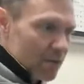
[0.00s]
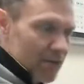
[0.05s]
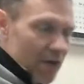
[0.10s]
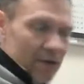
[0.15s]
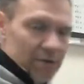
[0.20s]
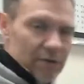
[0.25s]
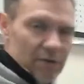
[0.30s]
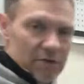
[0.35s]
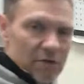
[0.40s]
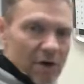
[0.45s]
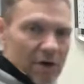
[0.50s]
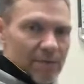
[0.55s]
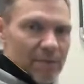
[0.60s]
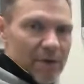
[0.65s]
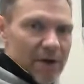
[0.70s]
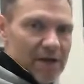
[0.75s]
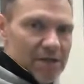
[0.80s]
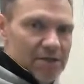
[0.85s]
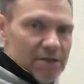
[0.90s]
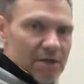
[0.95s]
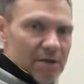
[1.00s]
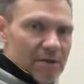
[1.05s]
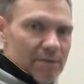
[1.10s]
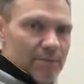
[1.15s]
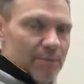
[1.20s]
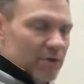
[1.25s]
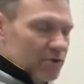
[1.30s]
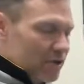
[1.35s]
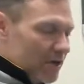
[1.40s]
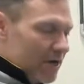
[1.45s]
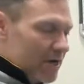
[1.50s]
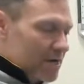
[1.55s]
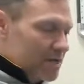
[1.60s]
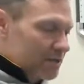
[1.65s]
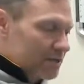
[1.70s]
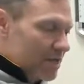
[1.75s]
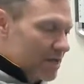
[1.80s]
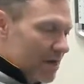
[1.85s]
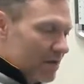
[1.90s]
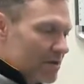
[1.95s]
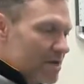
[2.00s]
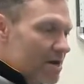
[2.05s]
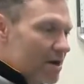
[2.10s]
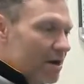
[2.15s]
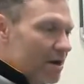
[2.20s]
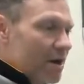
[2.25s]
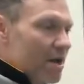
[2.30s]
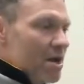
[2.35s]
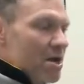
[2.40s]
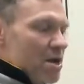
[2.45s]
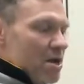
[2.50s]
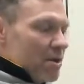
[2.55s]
without those arm rests, put your hands down here.